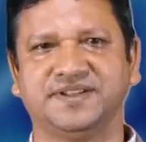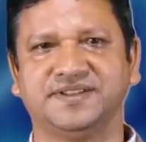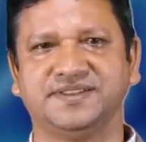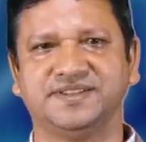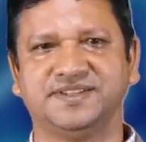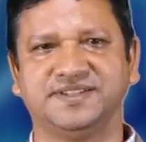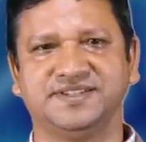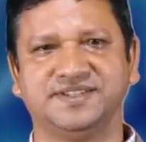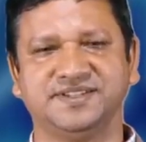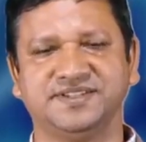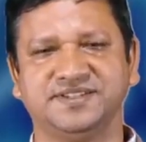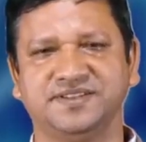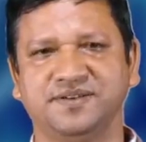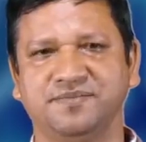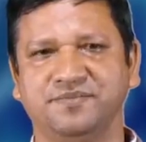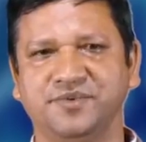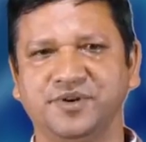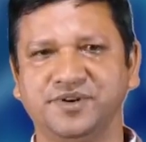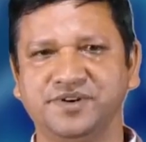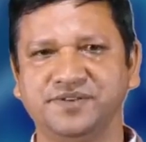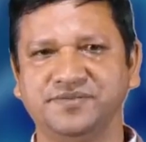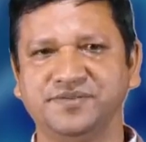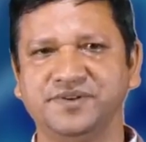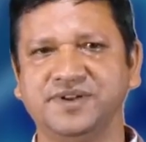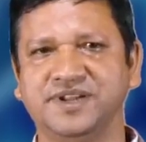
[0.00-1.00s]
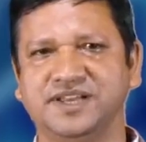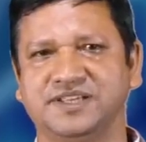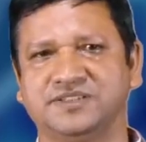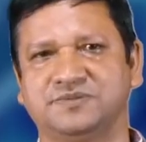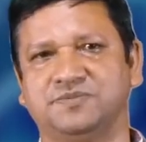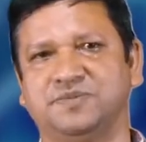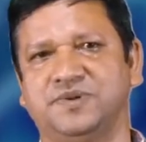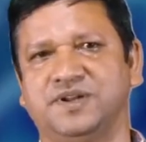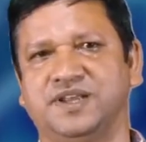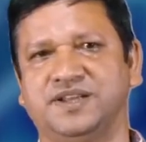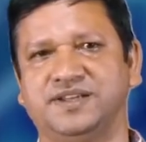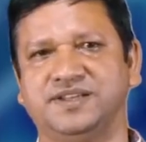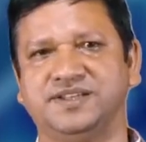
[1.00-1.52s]
This is the beautiful
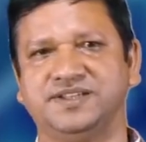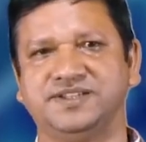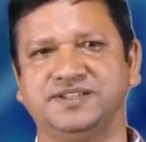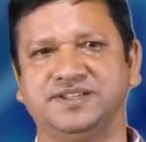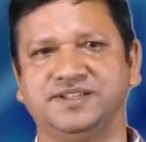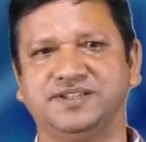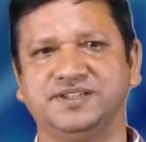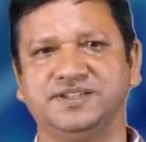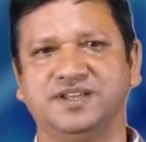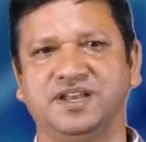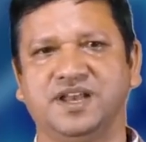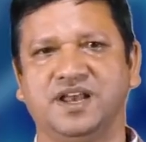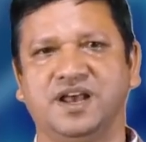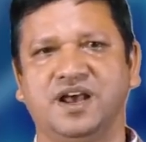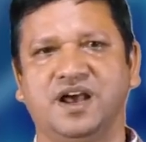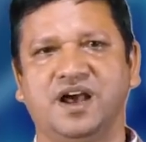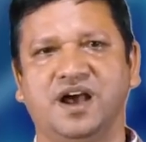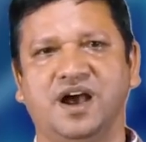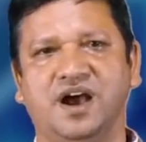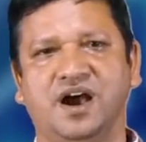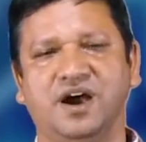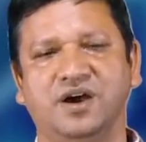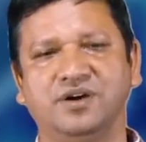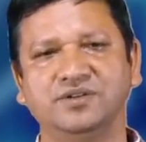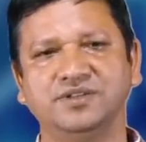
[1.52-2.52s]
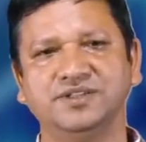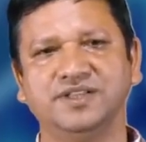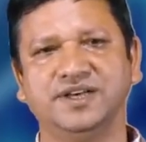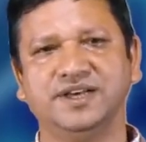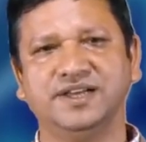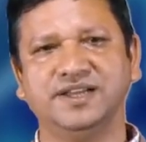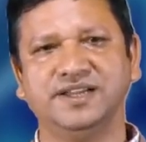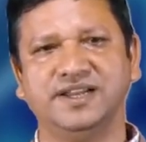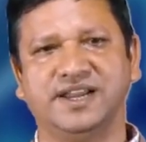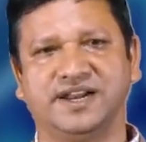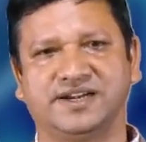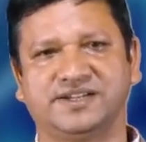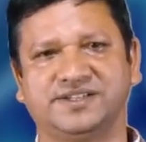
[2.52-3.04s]
explanation how the
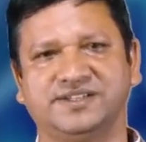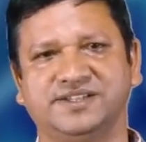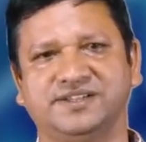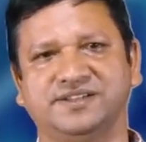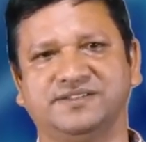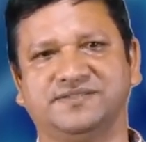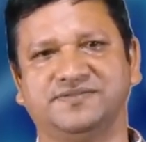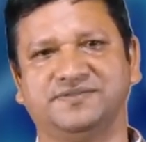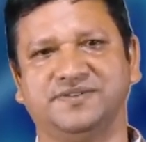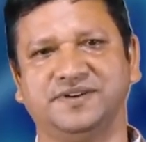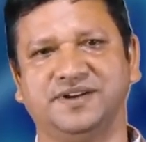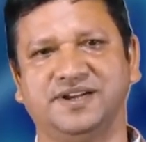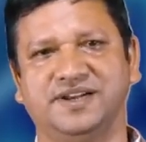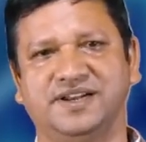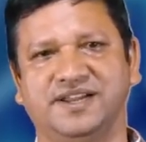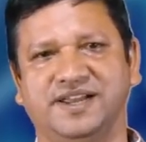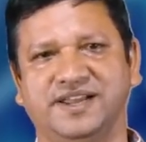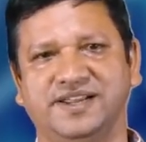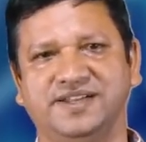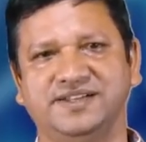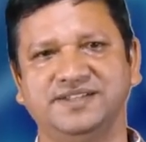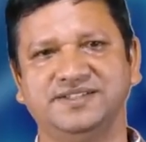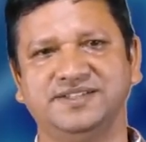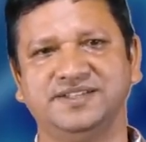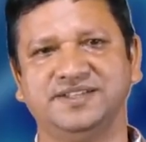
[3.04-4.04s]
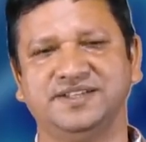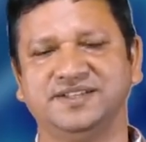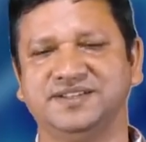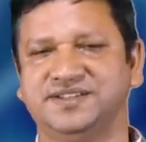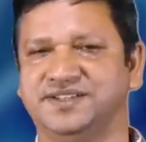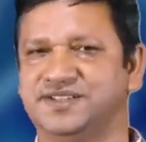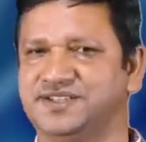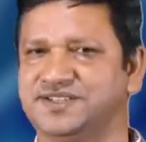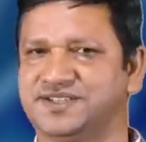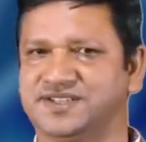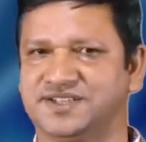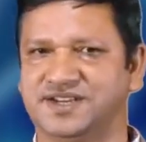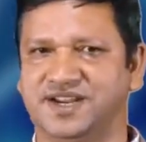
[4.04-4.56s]
electric field lines, they
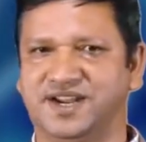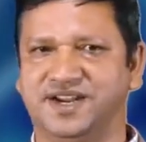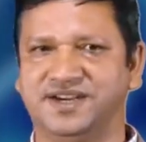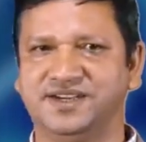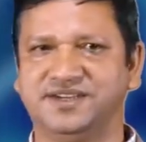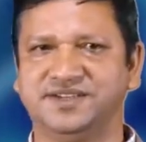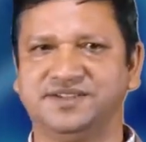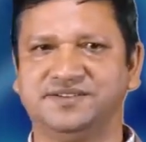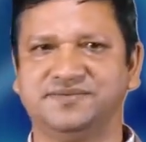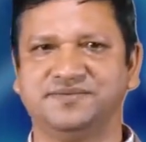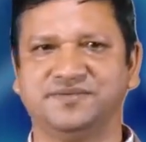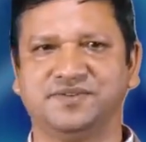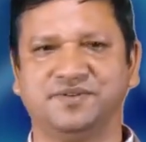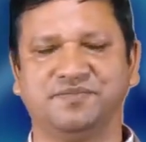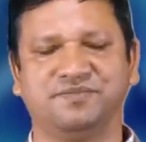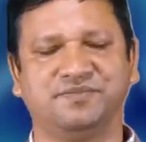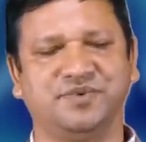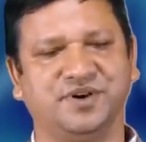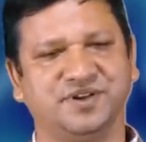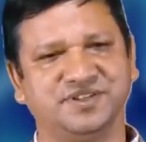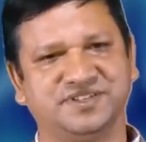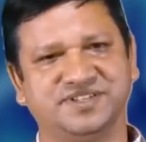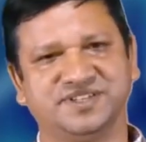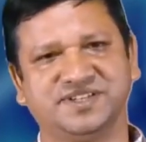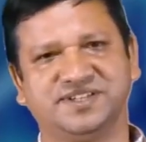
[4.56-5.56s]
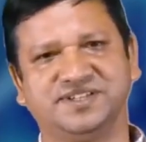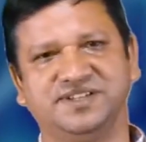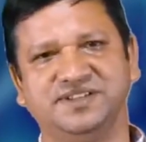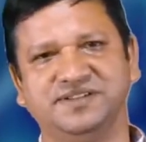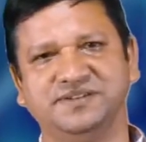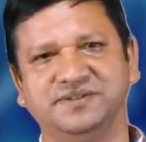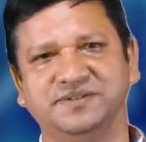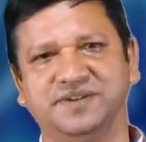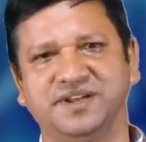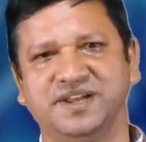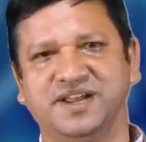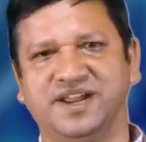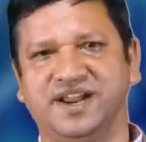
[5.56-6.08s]
start from
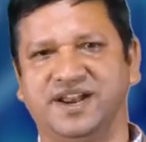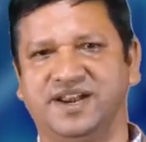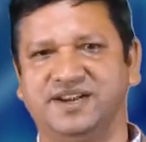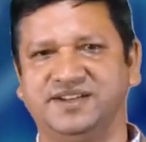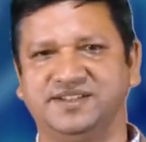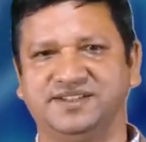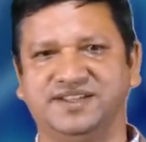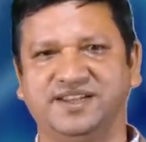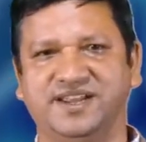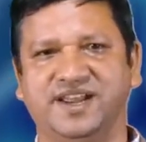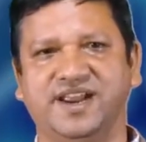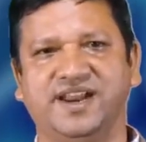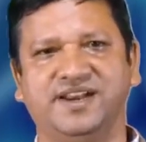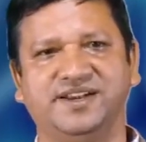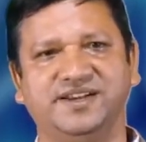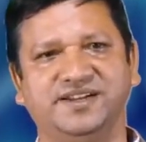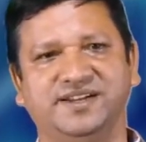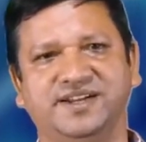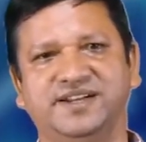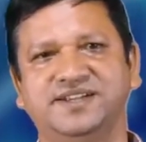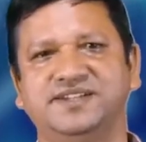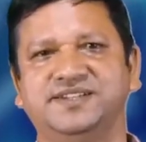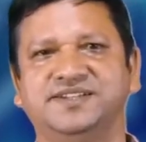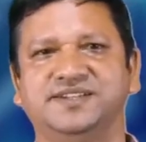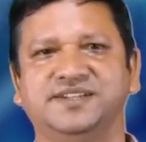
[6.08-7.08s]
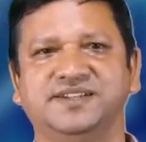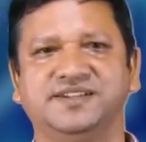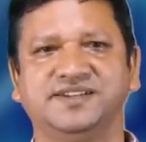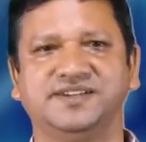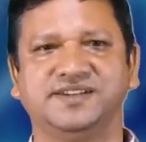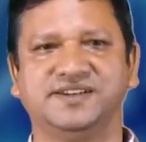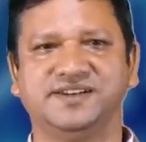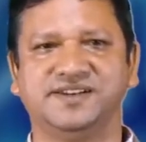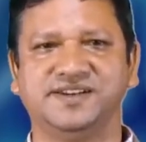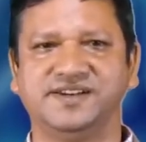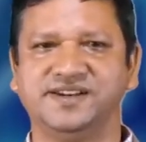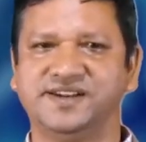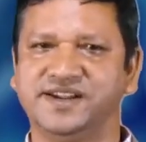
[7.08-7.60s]
positive and they end
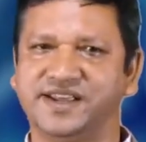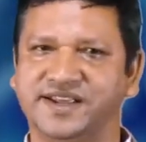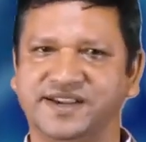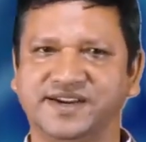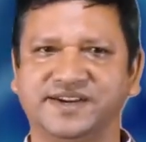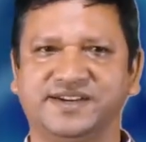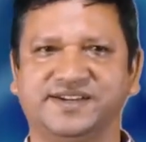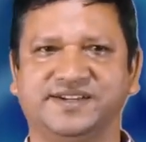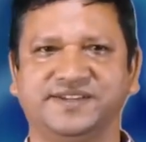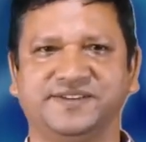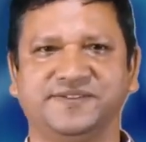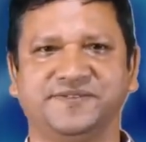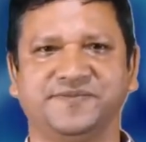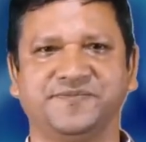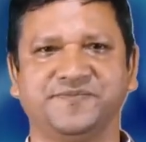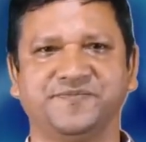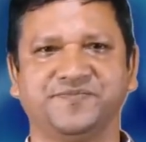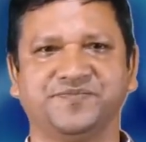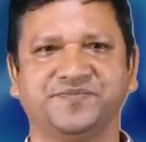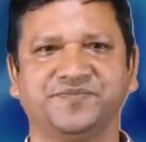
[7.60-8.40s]
at negative.